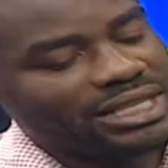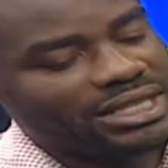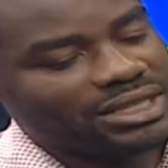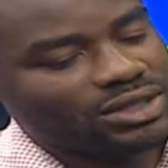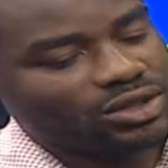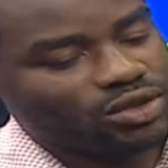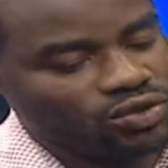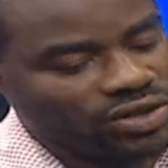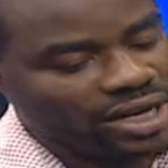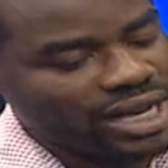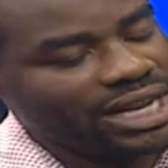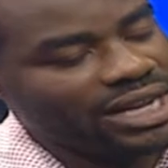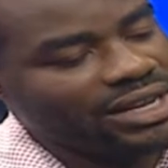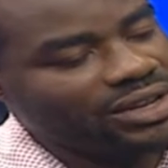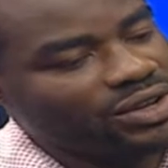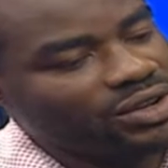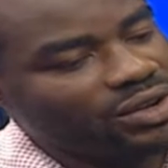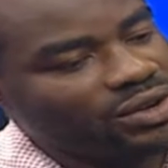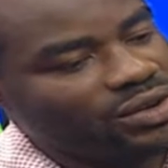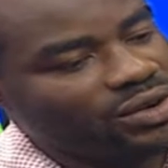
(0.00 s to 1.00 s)

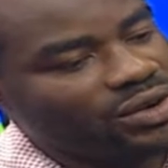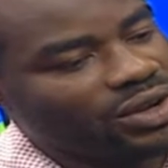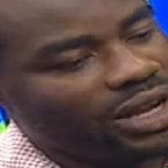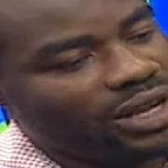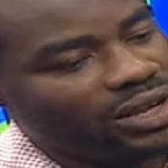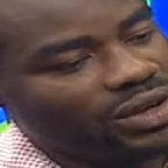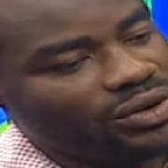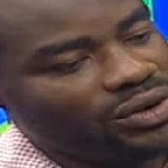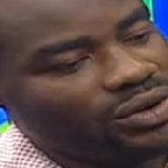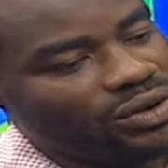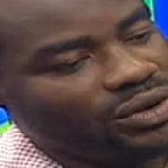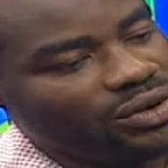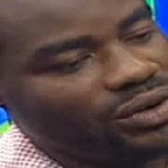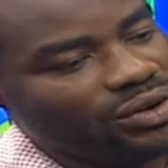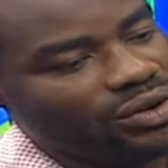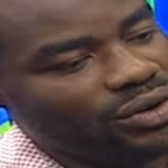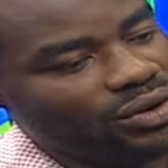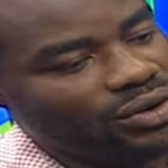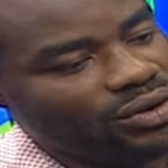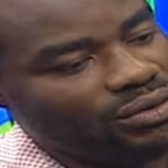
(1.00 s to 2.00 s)
today,
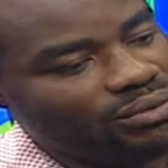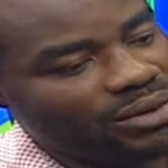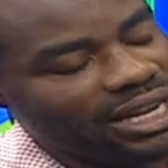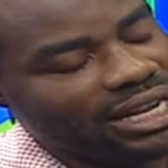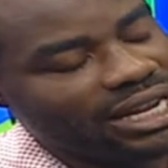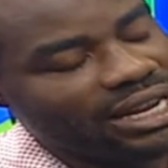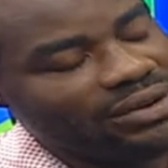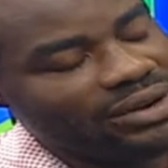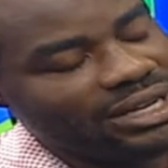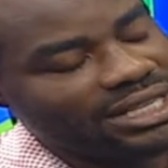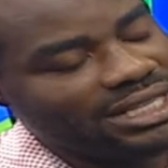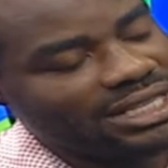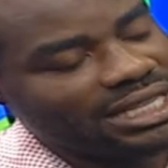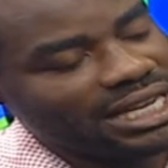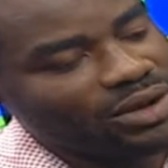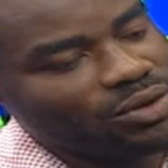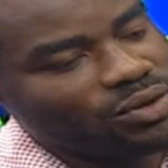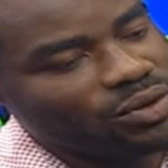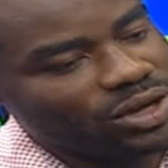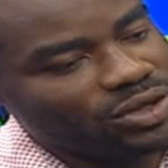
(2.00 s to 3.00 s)
you mean there is
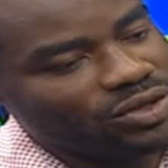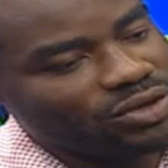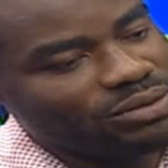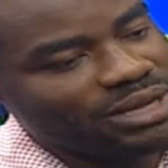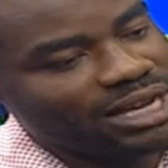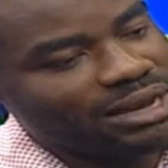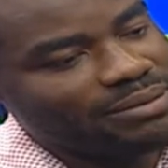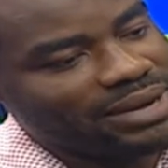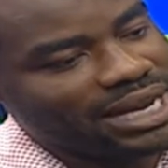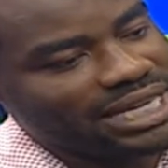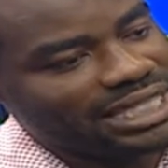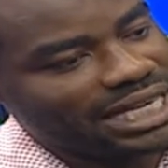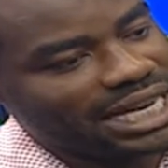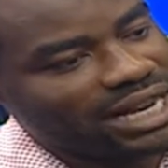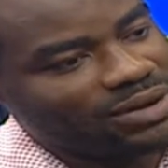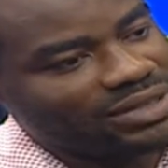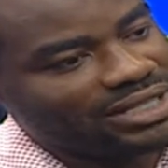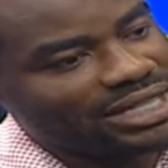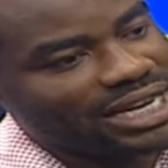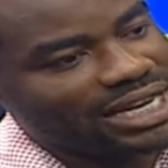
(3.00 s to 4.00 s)
going to be a match, an
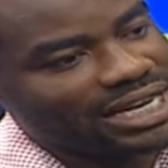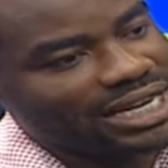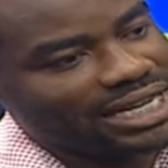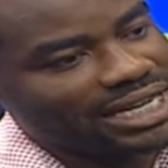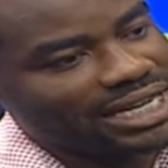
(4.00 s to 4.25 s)
outstanding game?